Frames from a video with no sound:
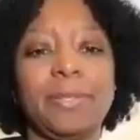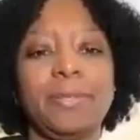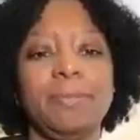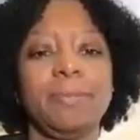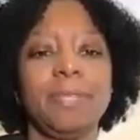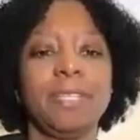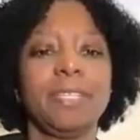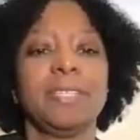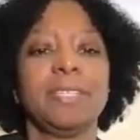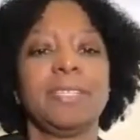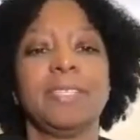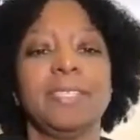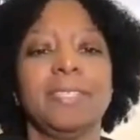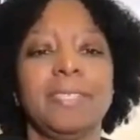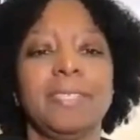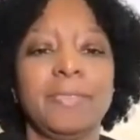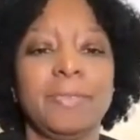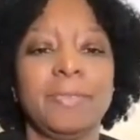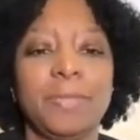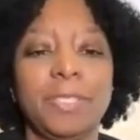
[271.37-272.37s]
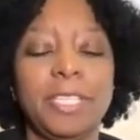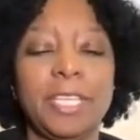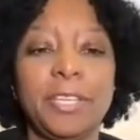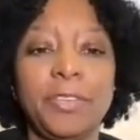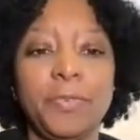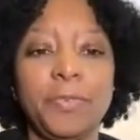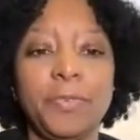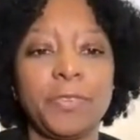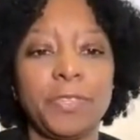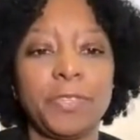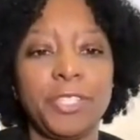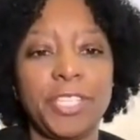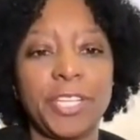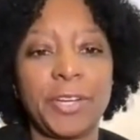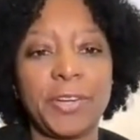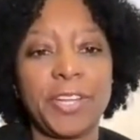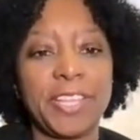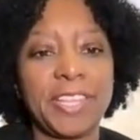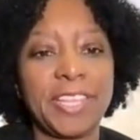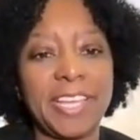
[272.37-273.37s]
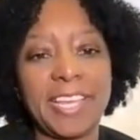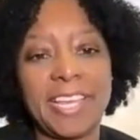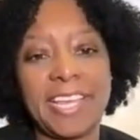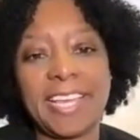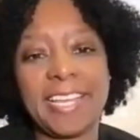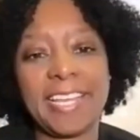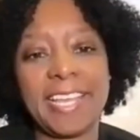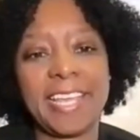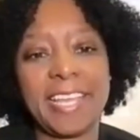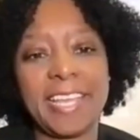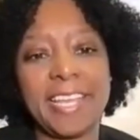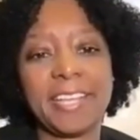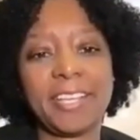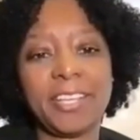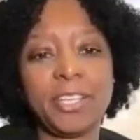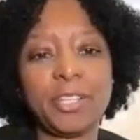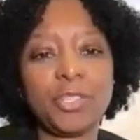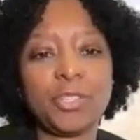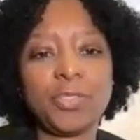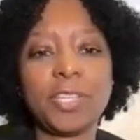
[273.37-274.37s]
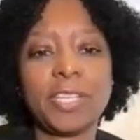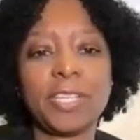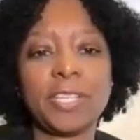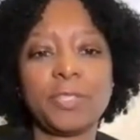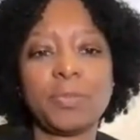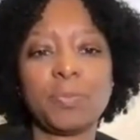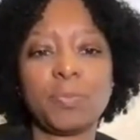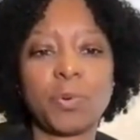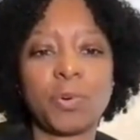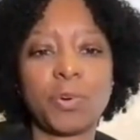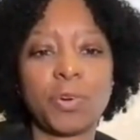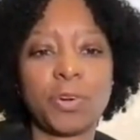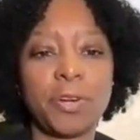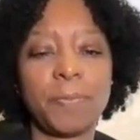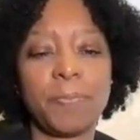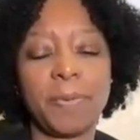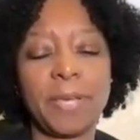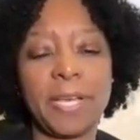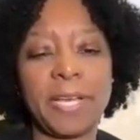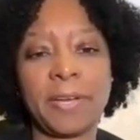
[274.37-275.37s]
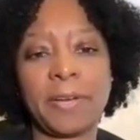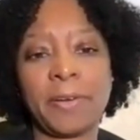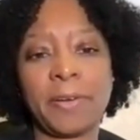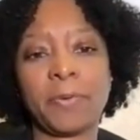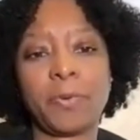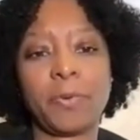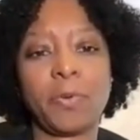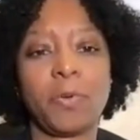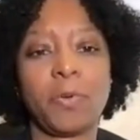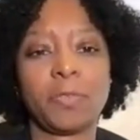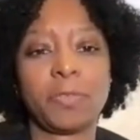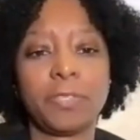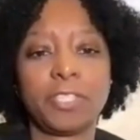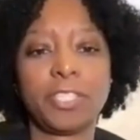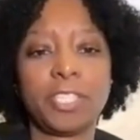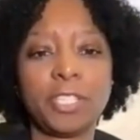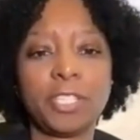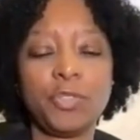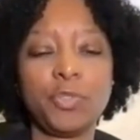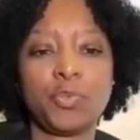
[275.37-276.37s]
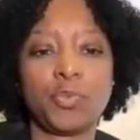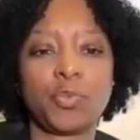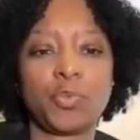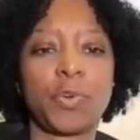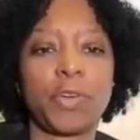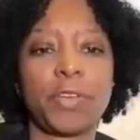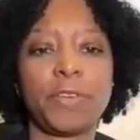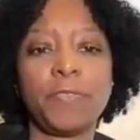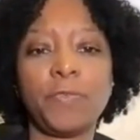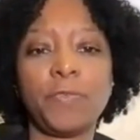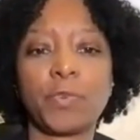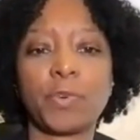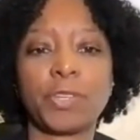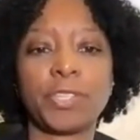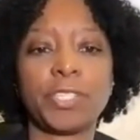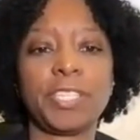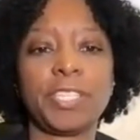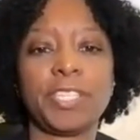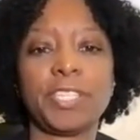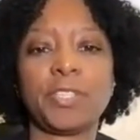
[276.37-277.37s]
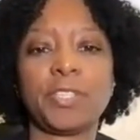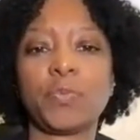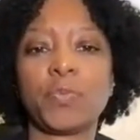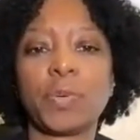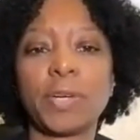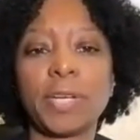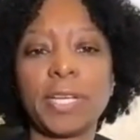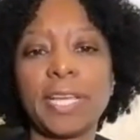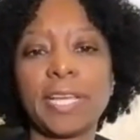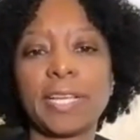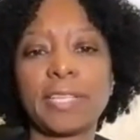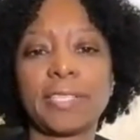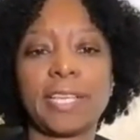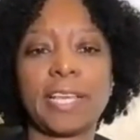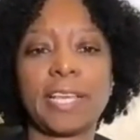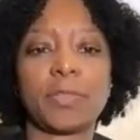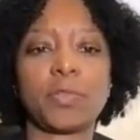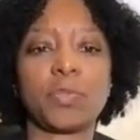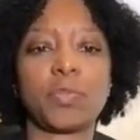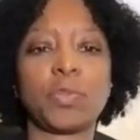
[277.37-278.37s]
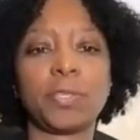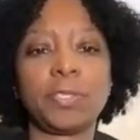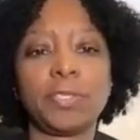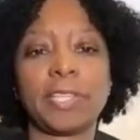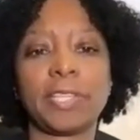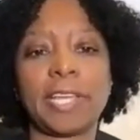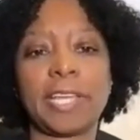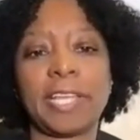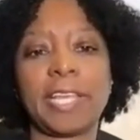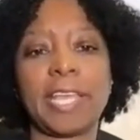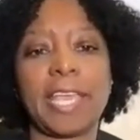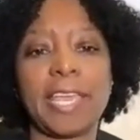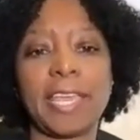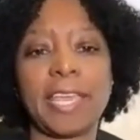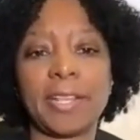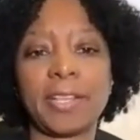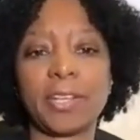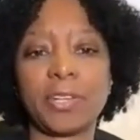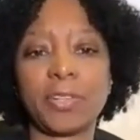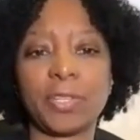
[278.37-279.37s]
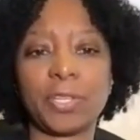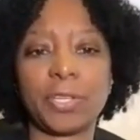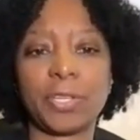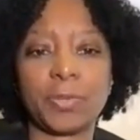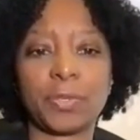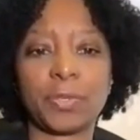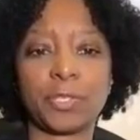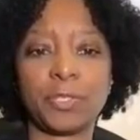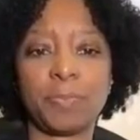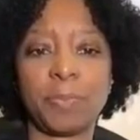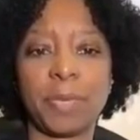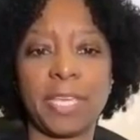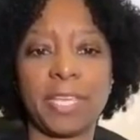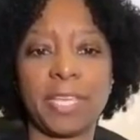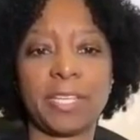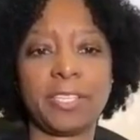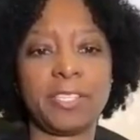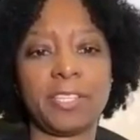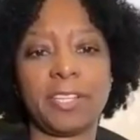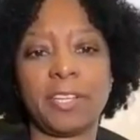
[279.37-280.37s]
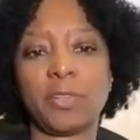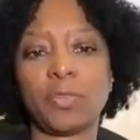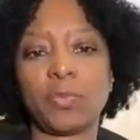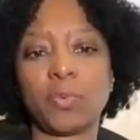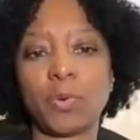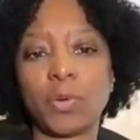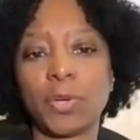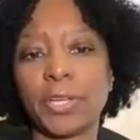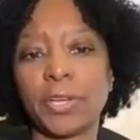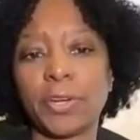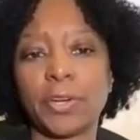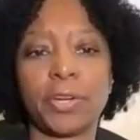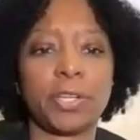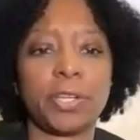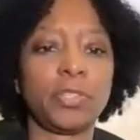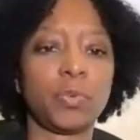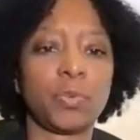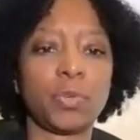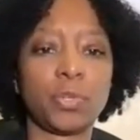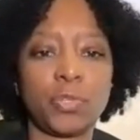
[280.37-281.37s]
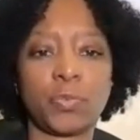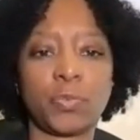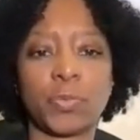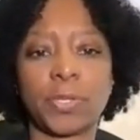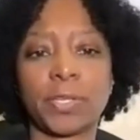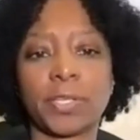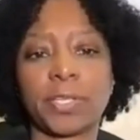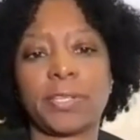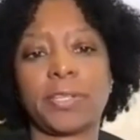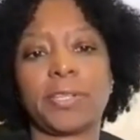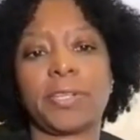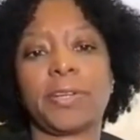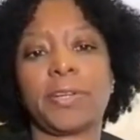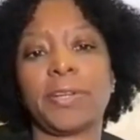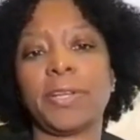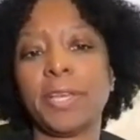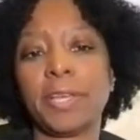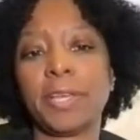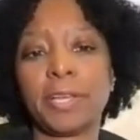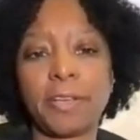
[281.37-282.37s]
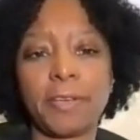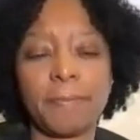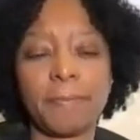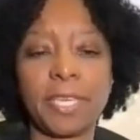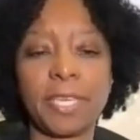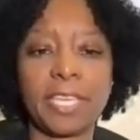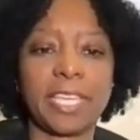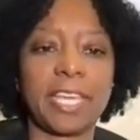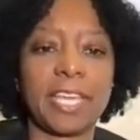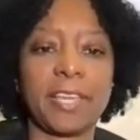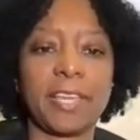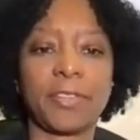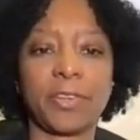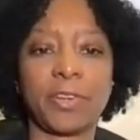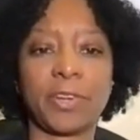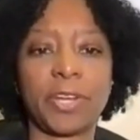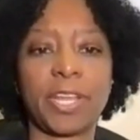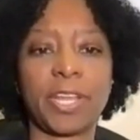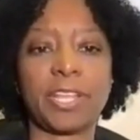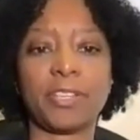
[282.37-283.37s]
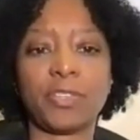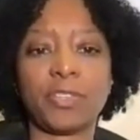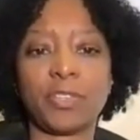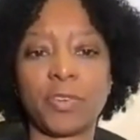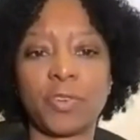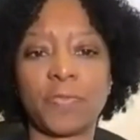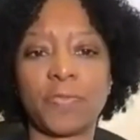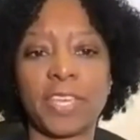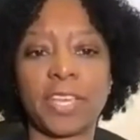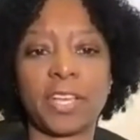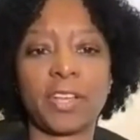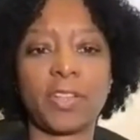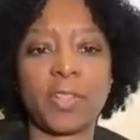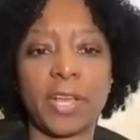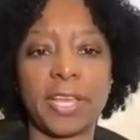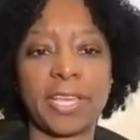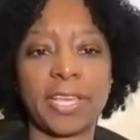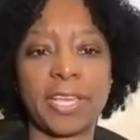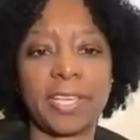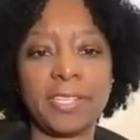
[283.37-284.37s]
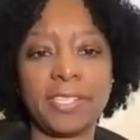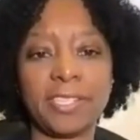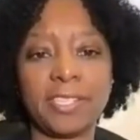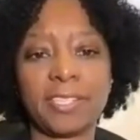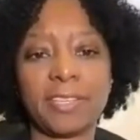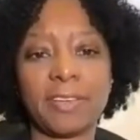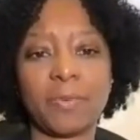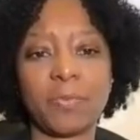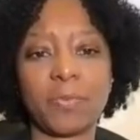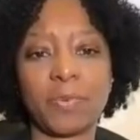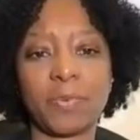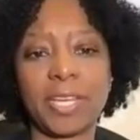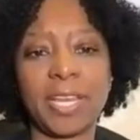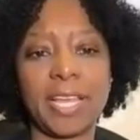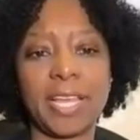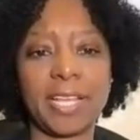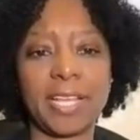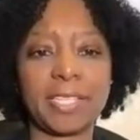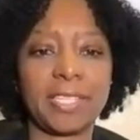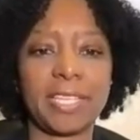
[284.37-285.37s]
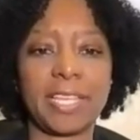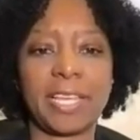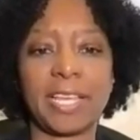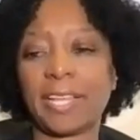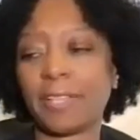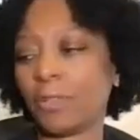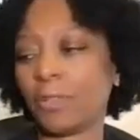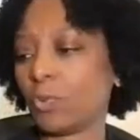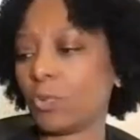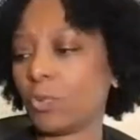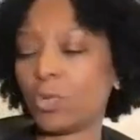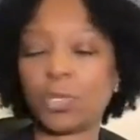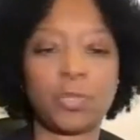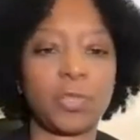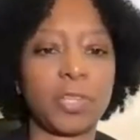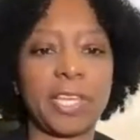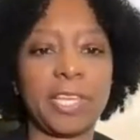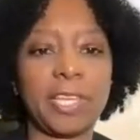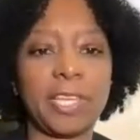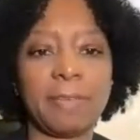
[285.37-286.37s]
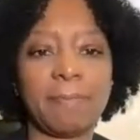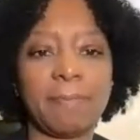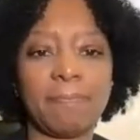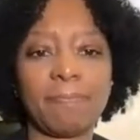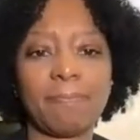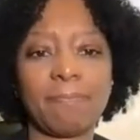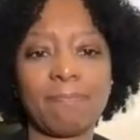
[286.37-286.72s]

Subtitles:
Well, thank you for sharing that. And could you tell us more about, since you joined forces, what has that looked like in the clinical space? A lawyer, a social worker coming together and serving clients. What has that looked like?